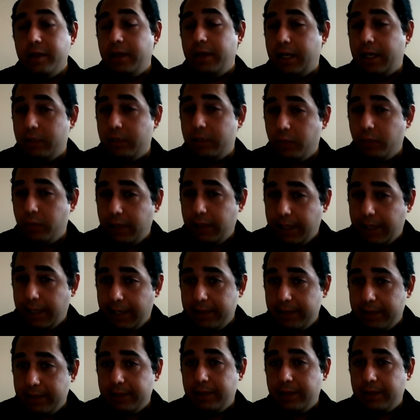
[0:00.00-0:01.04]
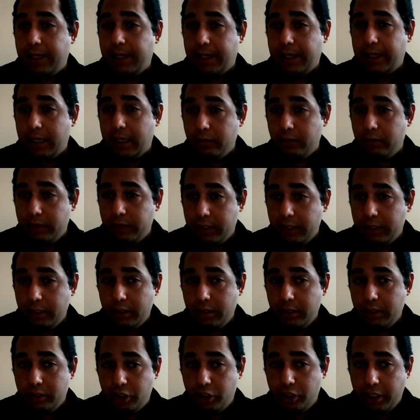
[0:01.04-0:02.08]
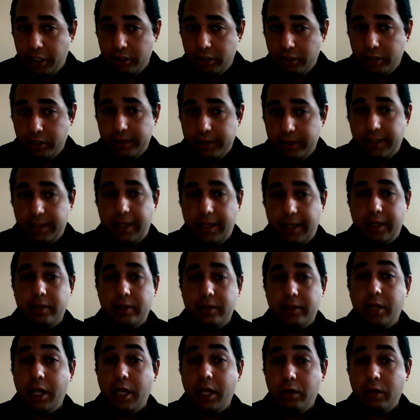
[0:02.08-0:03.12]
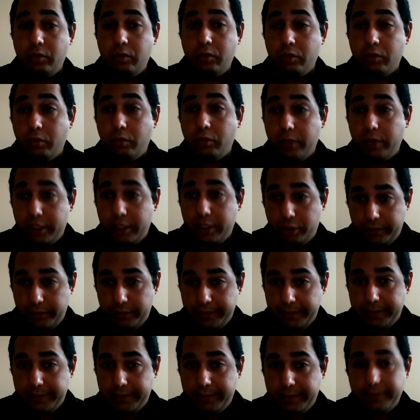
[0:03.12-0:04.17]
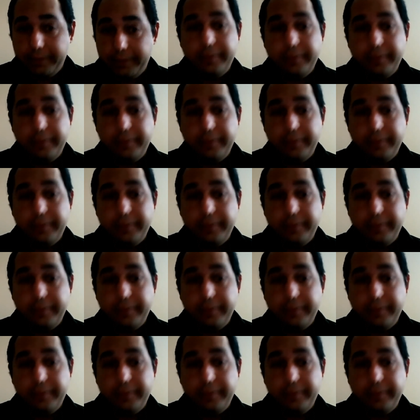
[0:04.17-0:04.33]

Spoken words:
as well as accounting changes and error corrections.